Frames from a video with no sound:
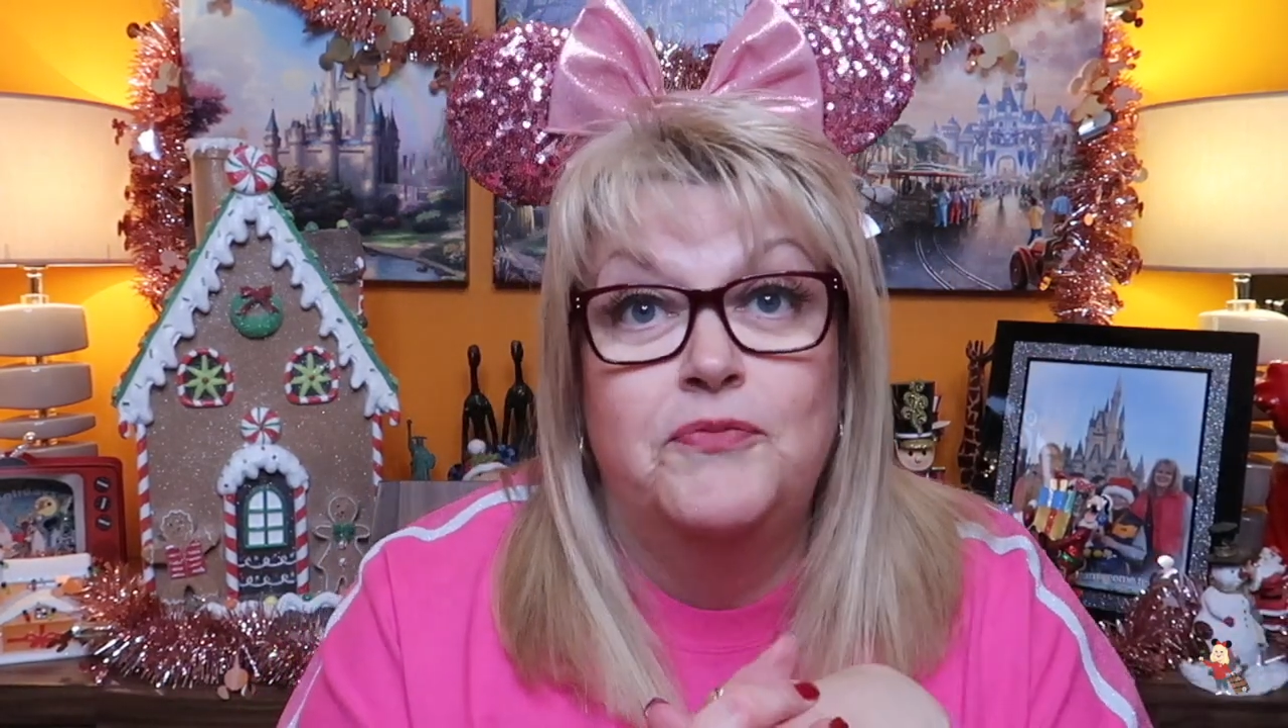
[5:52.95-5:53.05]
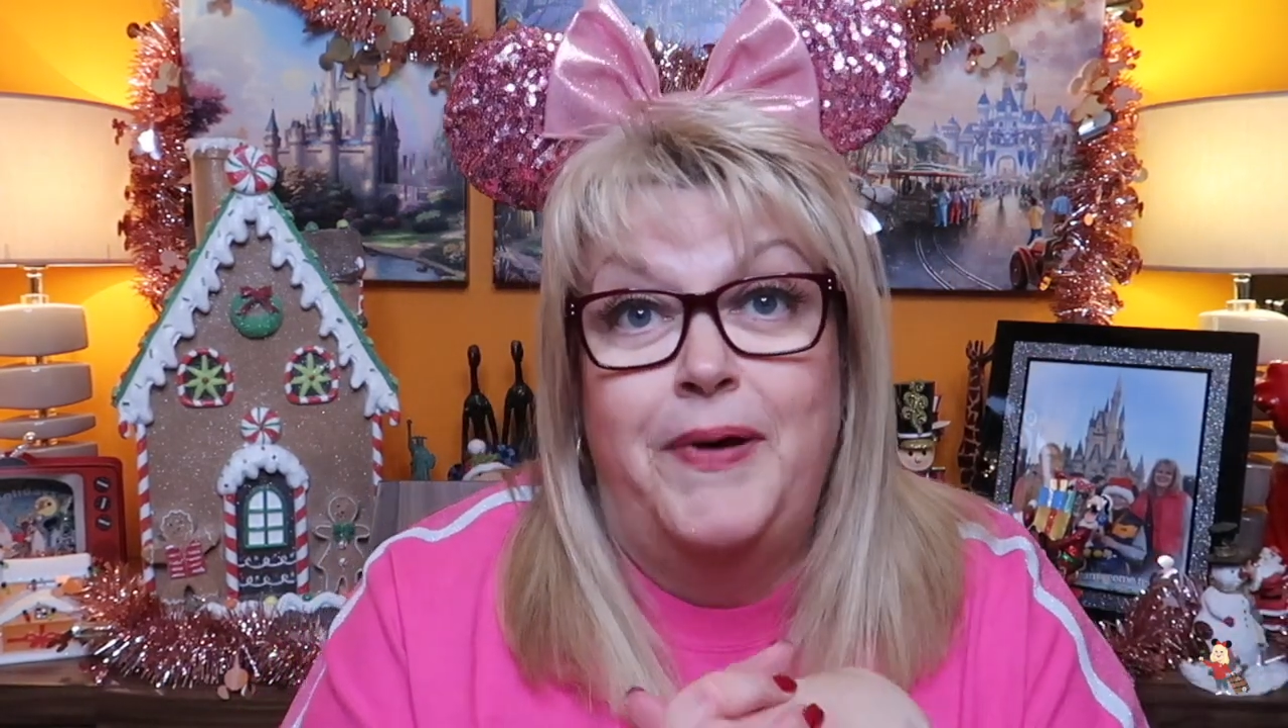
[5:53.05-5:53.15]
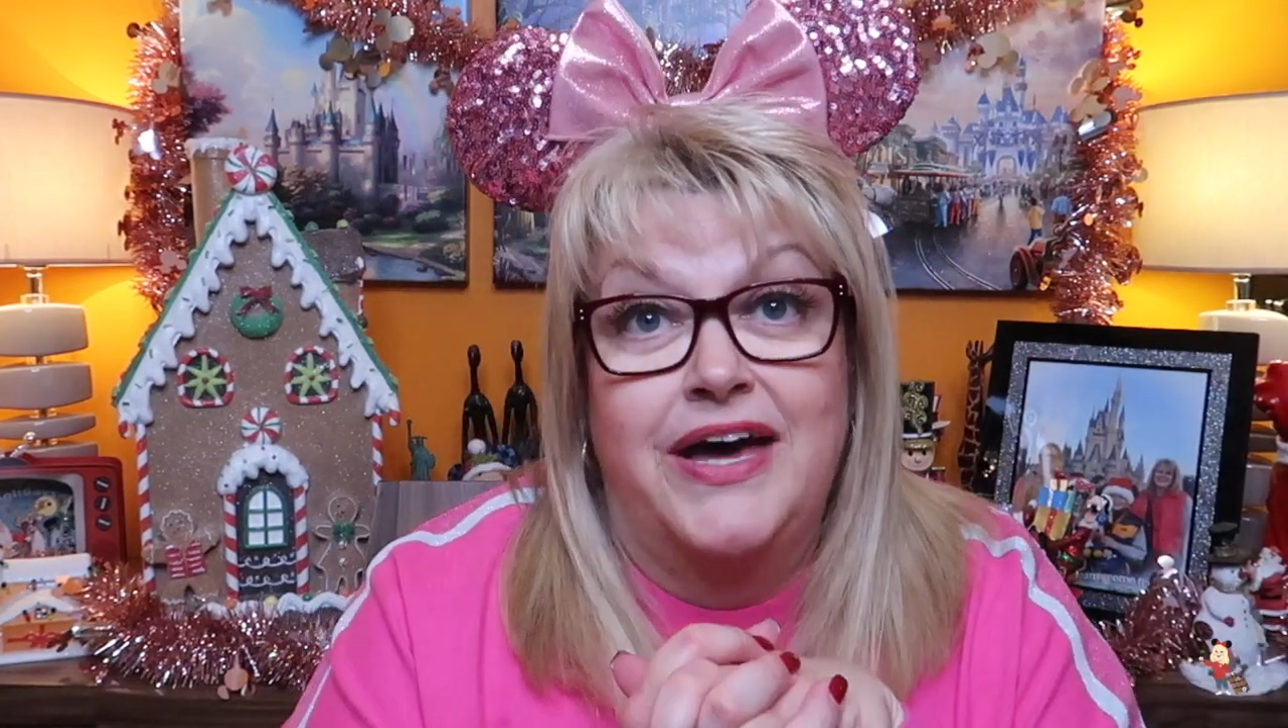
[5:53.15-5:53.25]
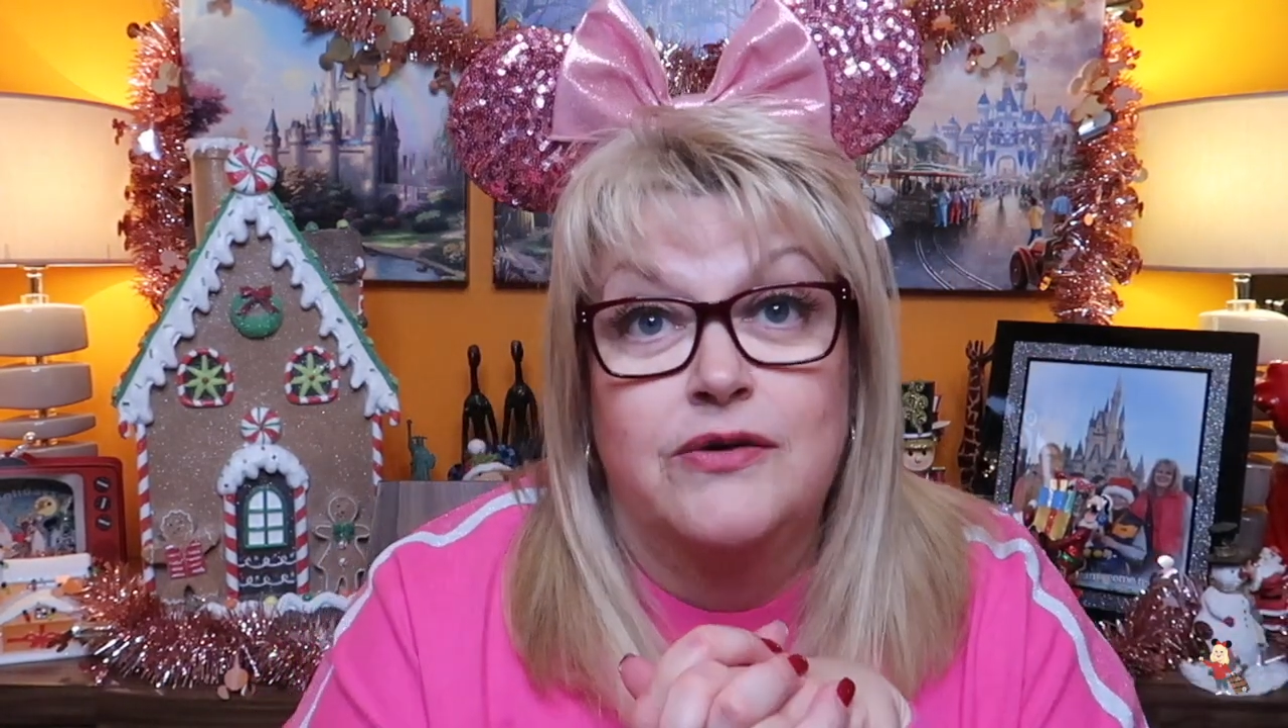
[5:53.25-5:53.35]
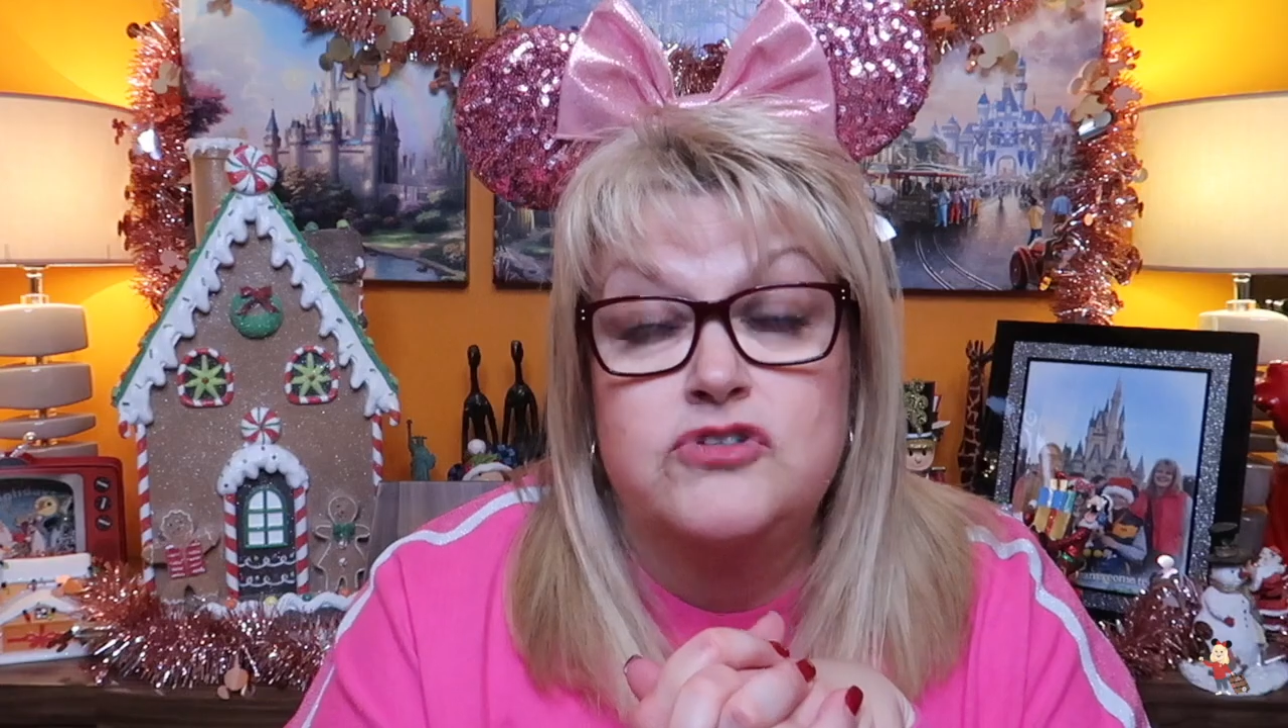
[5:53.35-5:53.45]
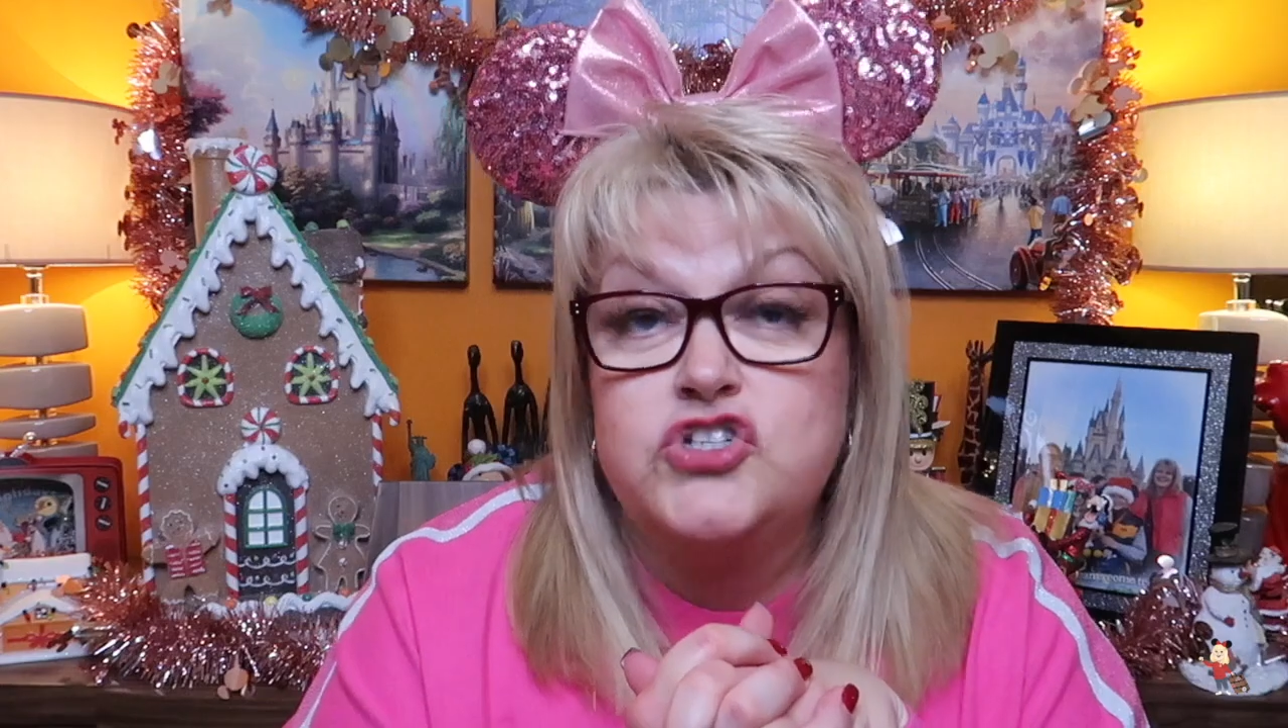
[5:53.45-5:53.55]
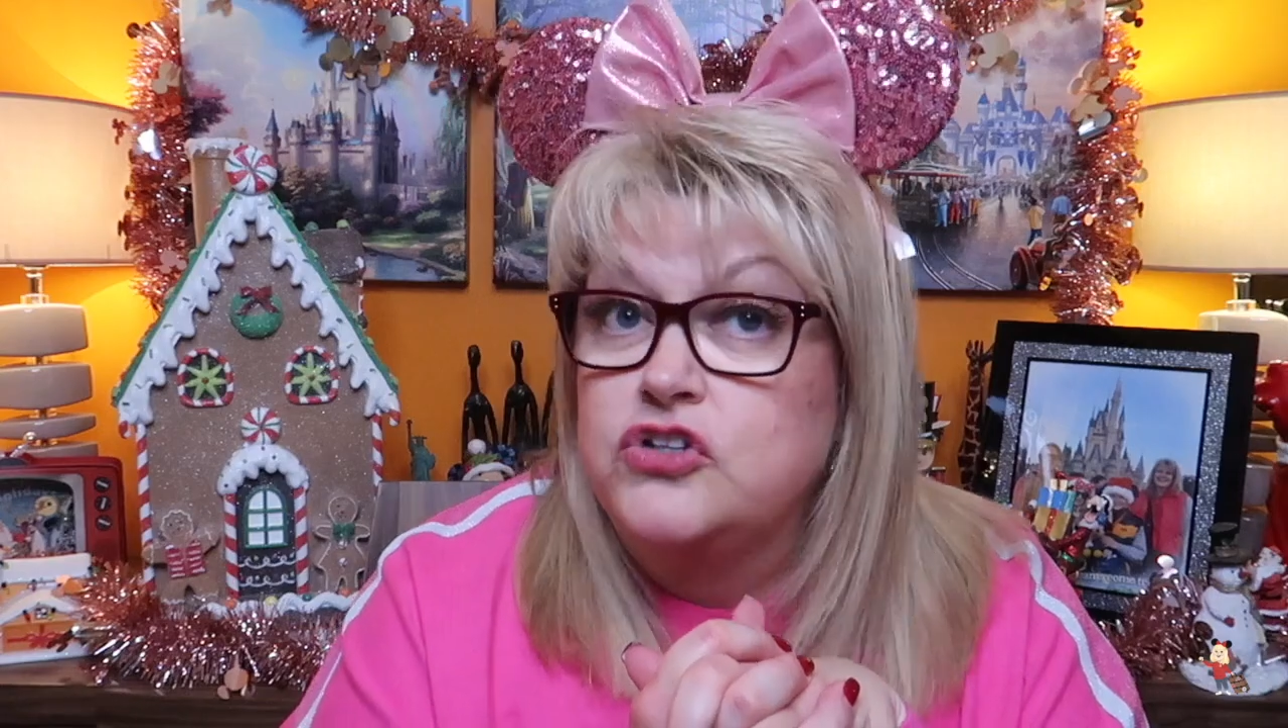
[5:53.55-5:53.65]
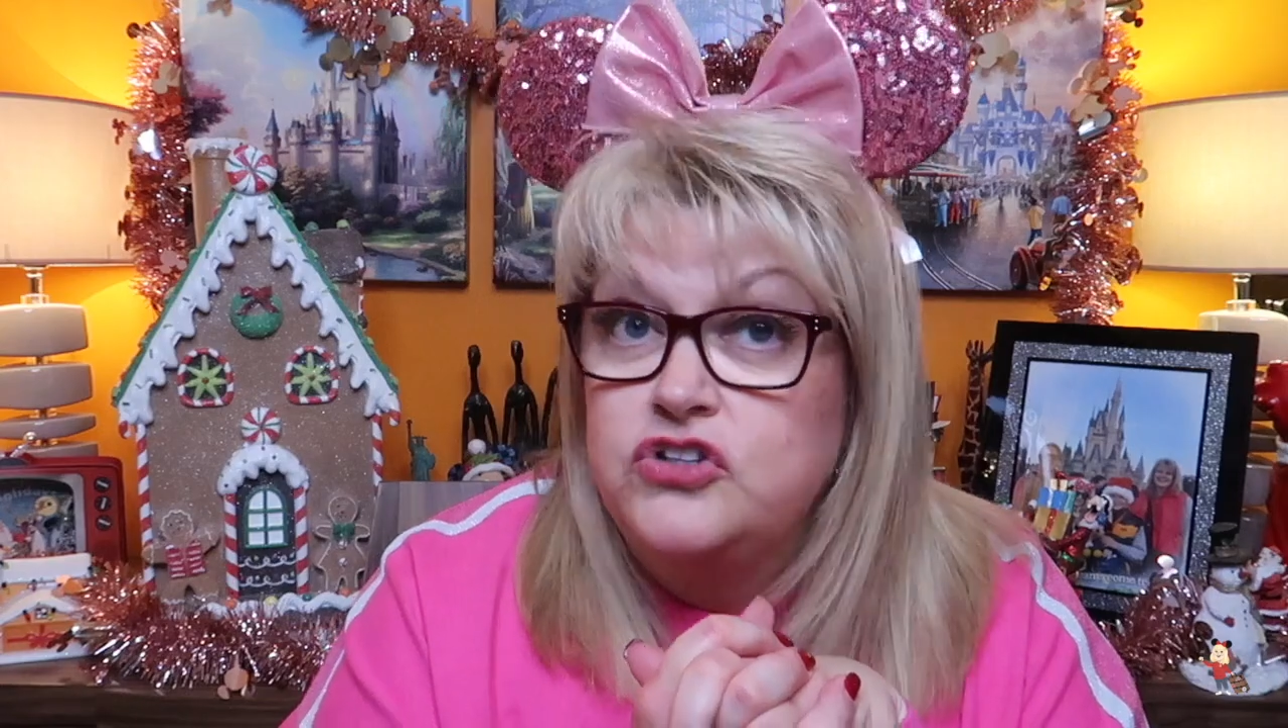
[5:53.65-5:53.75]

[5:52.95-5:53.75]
pouch?